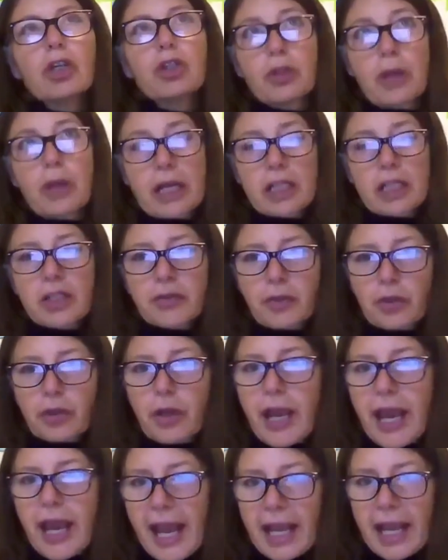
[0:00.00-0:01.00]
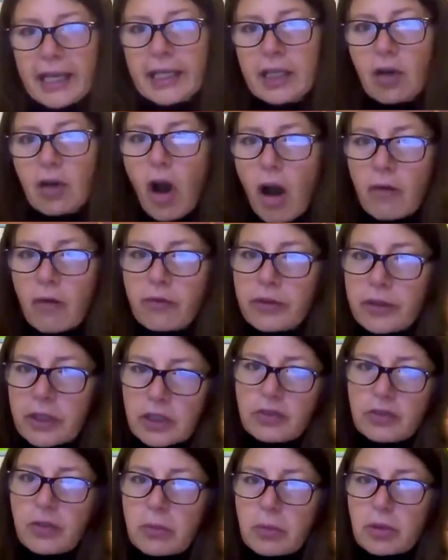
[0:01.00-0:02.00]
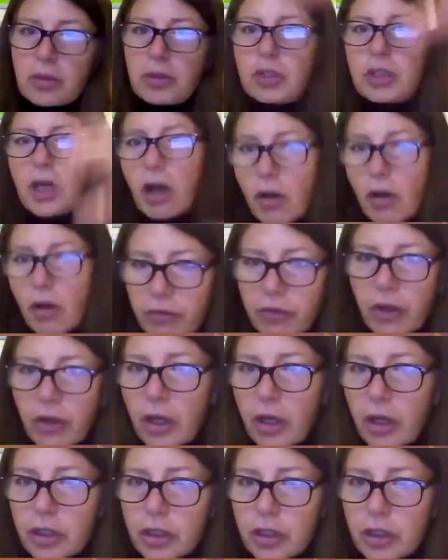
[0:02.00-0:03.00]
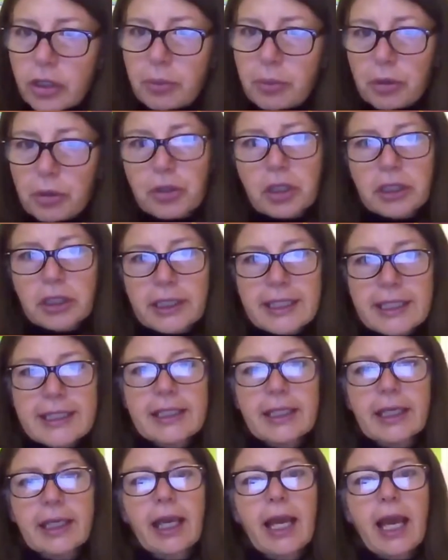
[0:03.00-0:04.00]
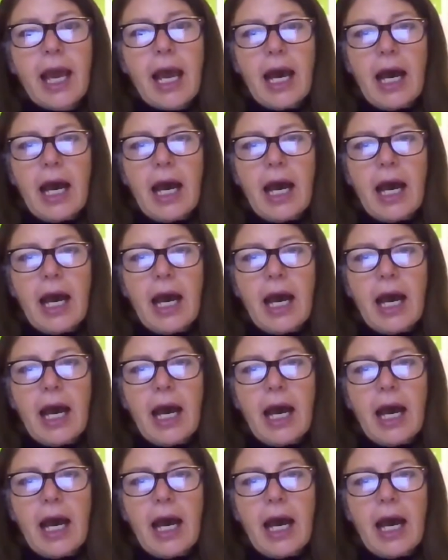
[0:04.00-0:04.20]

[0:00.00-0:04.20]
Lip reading: transfer any confidence from yourself to the person listening.